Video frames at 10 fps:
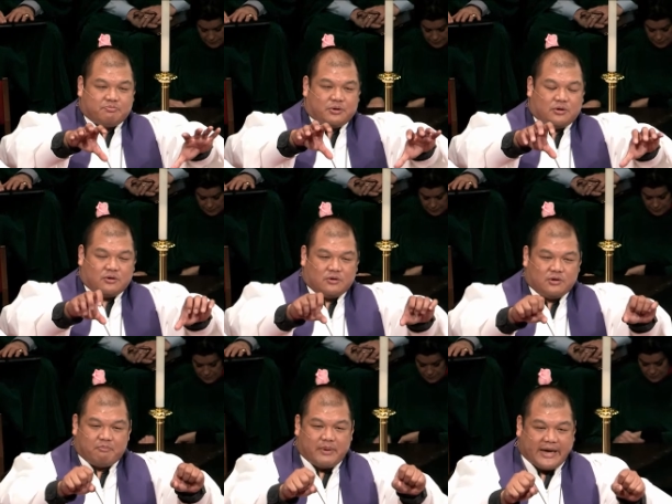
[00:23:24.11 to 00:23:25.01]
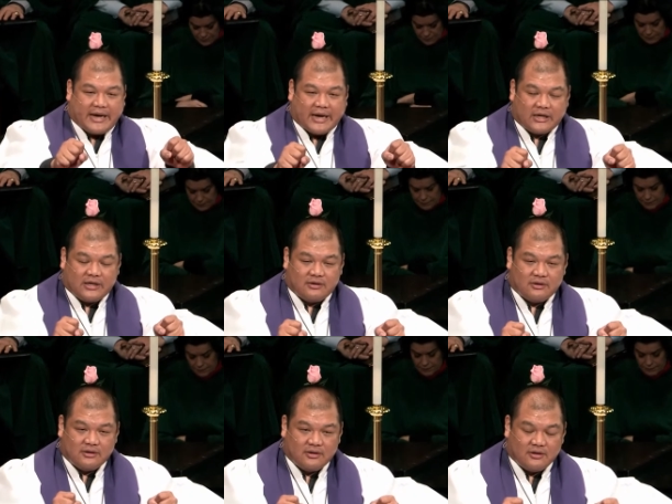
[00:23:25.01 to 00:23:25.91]
pull back
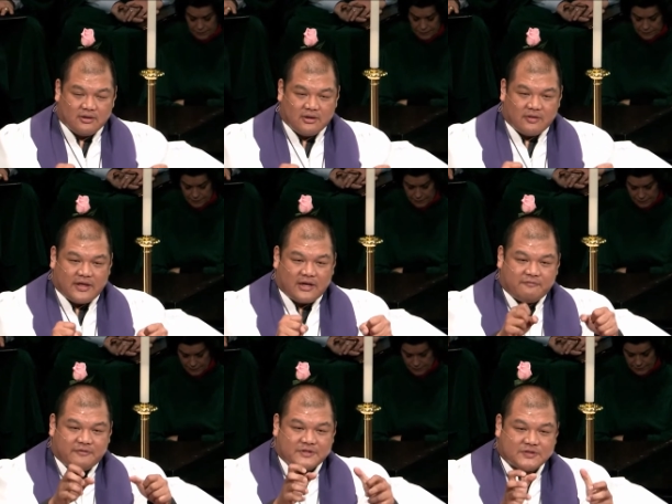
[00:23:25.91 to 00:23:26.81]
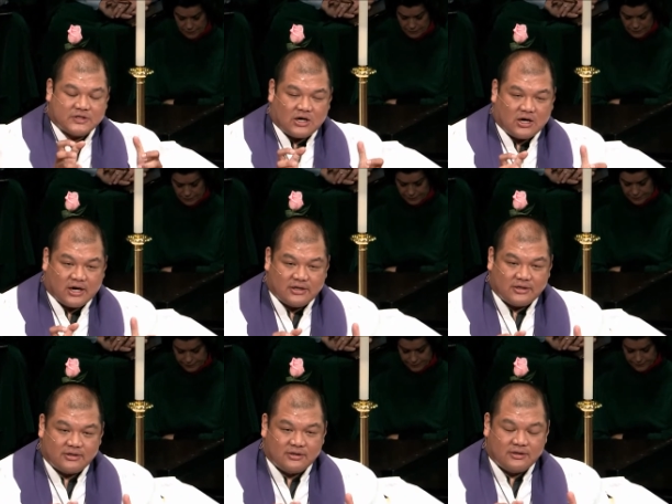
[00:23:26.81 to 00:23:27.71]
that facade,